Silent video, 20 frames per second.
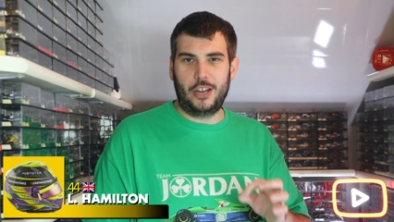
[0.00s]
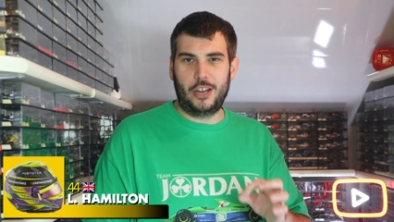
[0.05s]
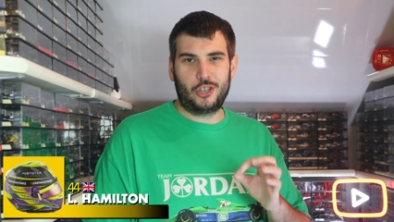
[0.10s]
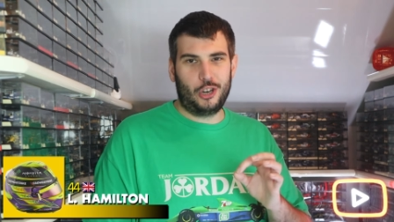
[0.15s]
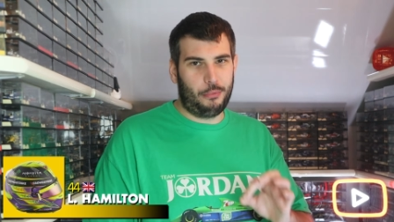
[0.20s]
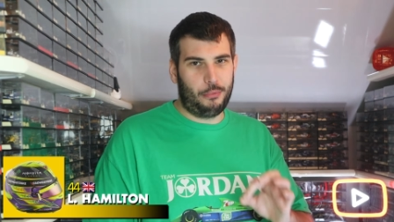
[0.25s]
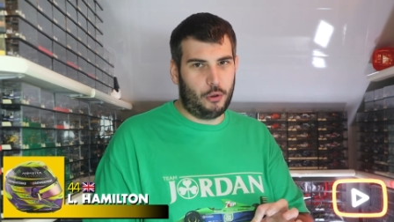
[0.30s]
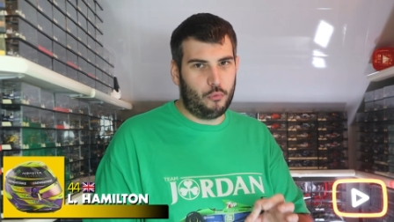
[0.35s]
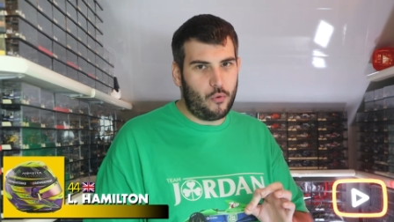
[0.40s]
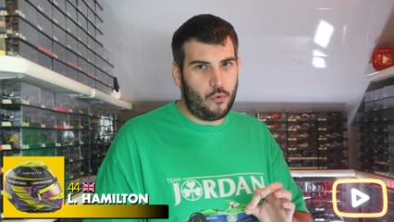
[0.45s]
It's
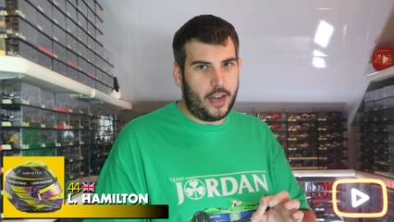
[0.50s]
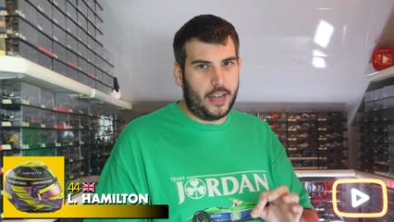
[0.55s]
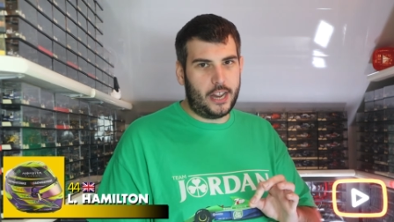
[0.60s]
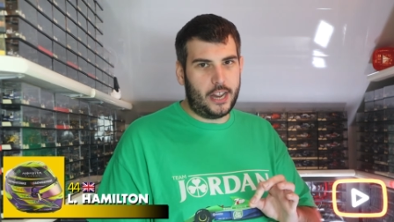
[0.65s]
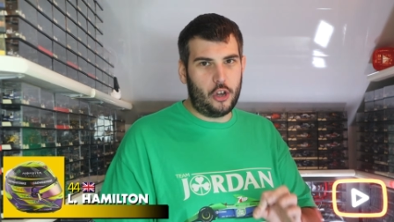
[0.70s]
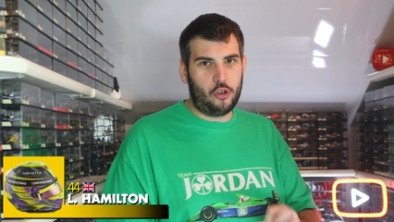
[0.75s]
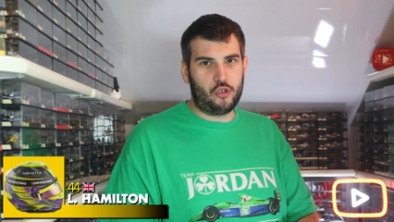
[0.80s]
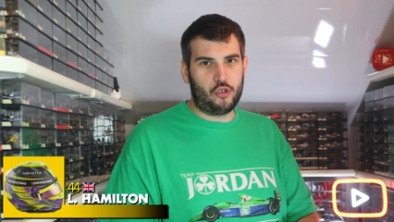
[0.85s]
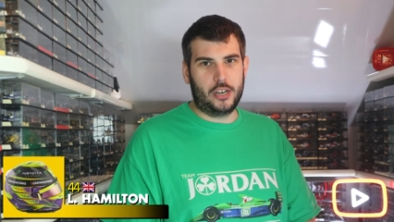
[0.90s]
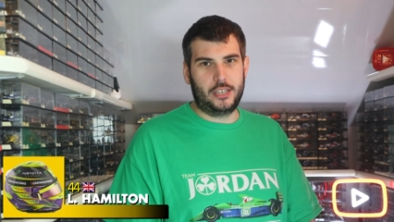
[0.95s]
going to be
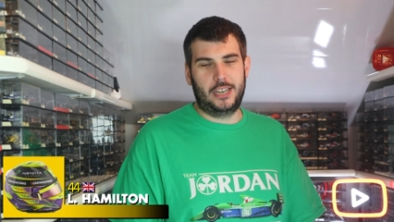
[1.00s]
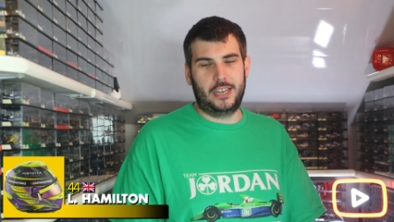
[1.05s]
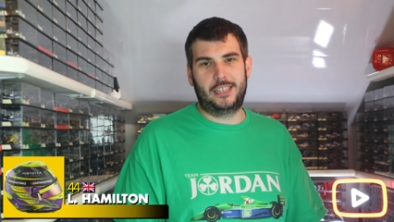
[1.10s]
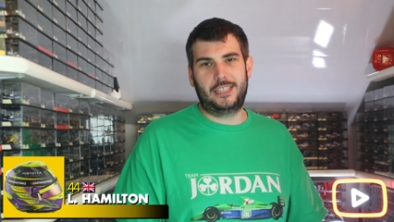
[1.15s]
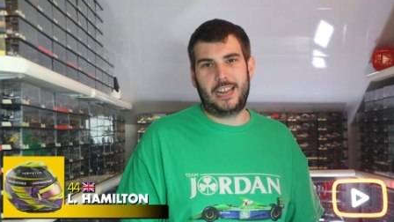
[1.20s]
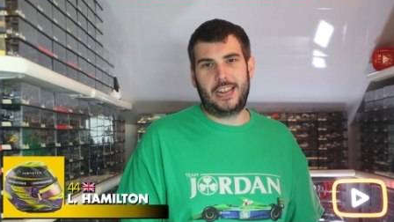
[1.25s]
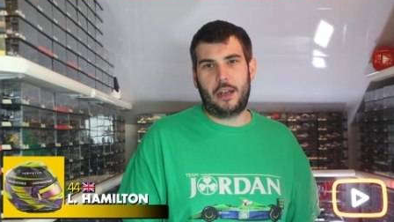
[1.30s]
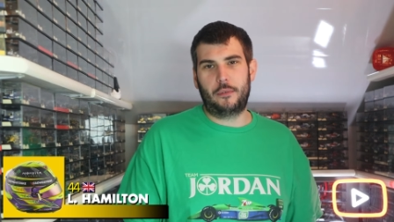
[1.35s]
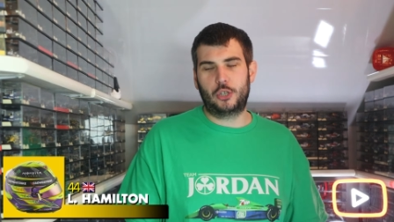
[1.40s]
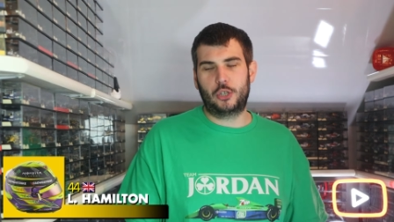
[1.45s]
really interesting to
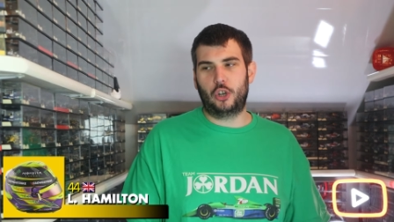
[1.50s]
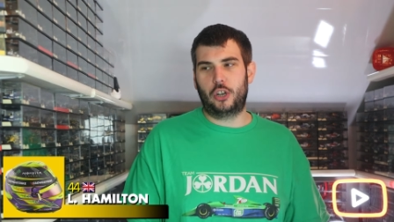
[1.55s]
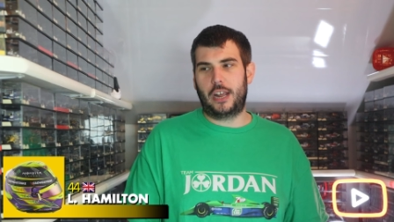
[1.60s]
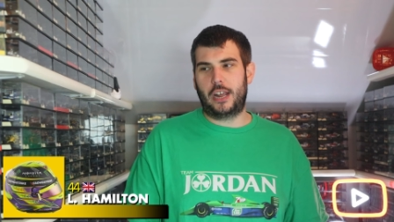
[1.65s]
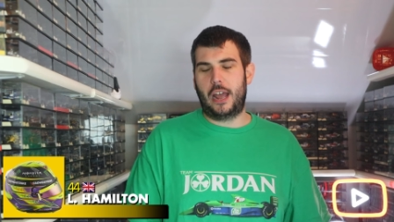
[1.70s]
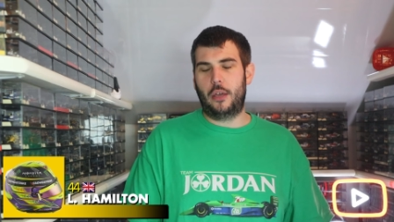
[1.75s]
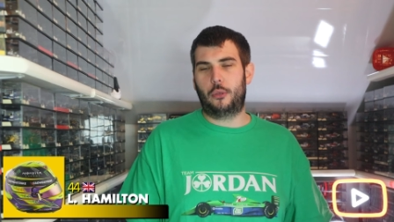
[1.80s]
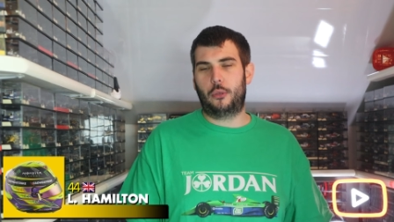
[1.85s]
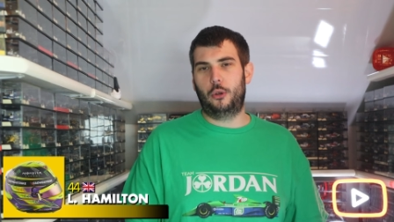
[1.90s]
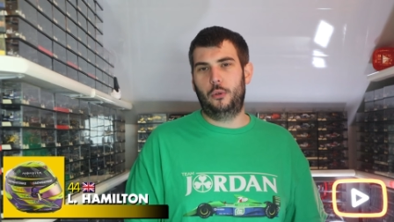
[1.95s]
see how he's going to
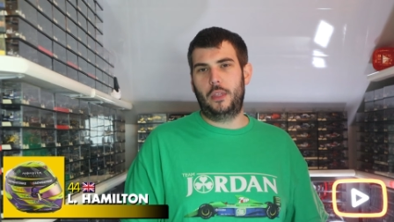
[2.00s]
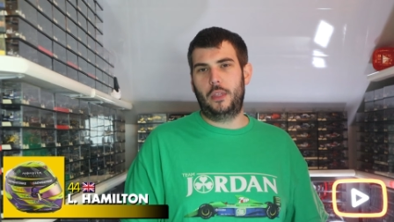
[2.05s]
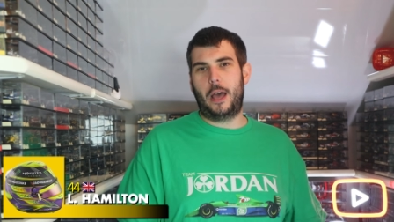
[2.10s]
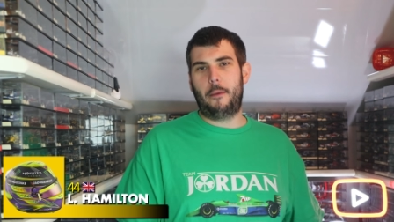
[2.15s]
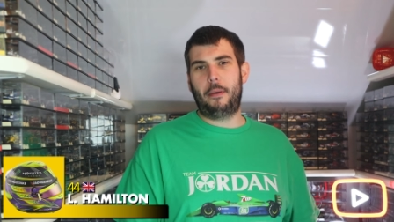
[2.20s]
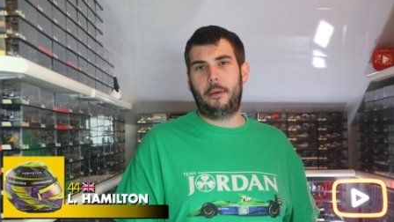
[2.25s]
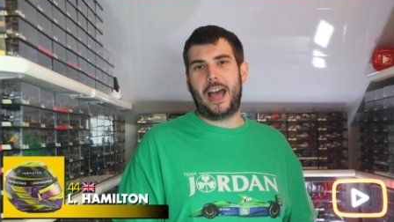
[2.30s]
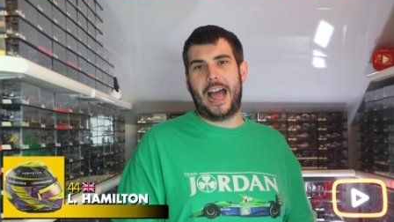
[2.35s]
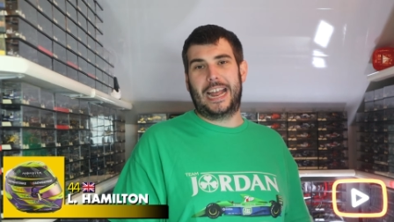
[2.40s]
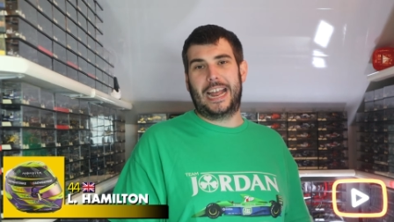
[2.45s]
get through
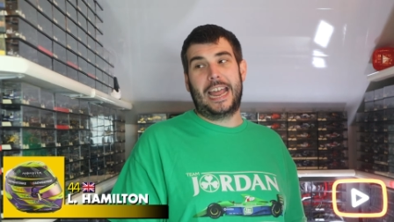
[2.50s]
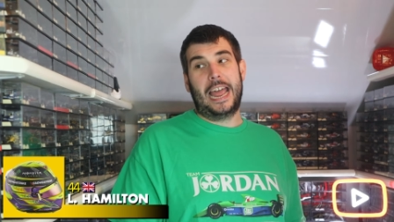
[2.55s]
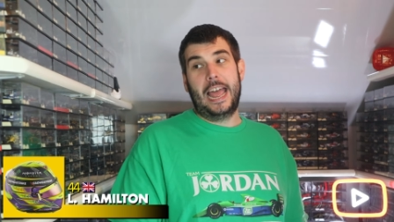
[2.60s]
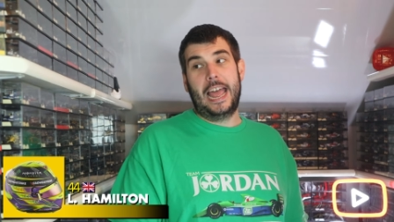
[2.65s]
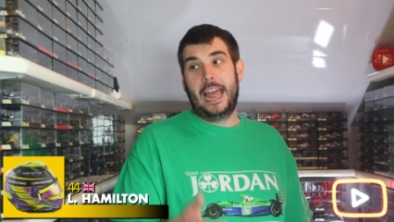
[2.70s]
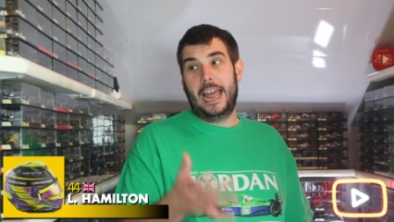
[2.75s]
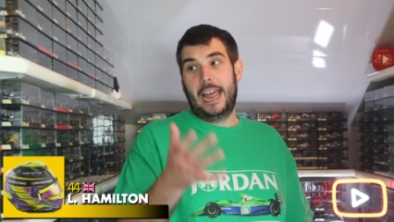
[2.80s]
that pack.